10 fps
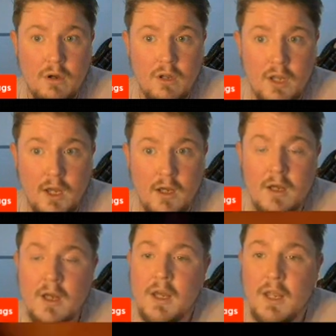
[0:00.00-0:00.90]
Yeah.
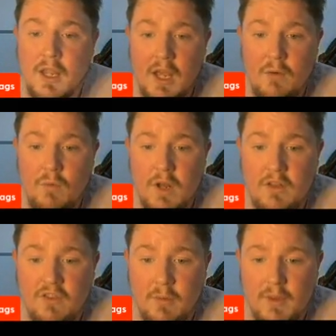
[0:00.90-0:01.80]
Getting rid of
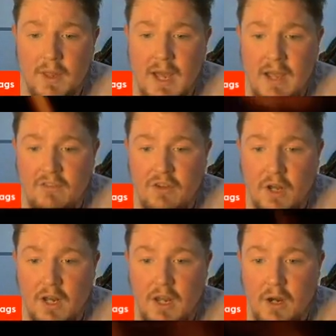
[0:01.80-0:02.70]
some of the guys down
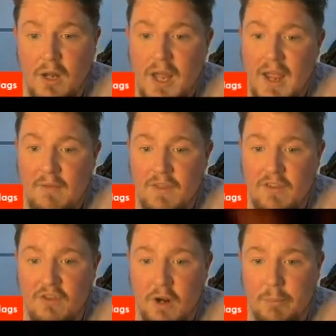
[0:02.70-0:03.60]
here if they
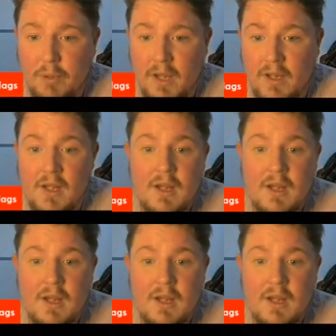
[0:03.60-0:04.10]
start playing.